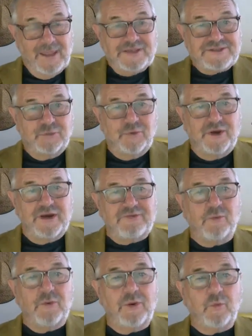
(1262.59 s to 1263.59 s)
So
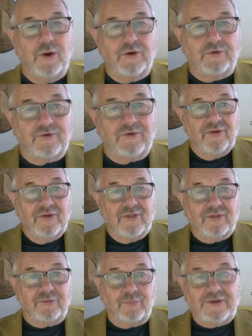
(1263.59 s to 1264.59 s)
whatever we want
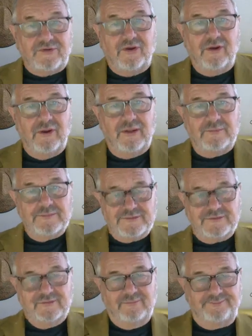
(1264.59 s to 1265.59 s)
3
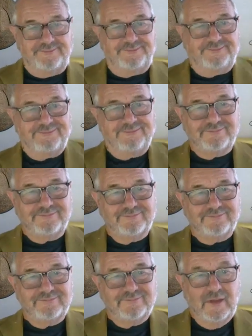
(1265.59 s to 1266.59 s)
times, let
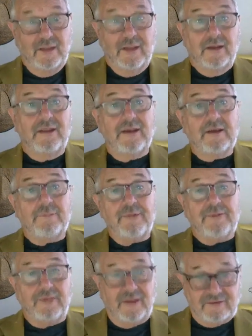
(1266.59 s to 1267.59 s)
it
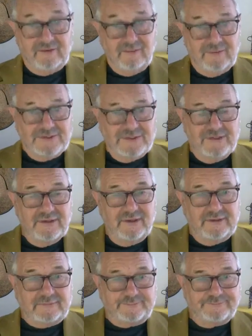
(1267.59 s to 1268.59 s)
be that we send out.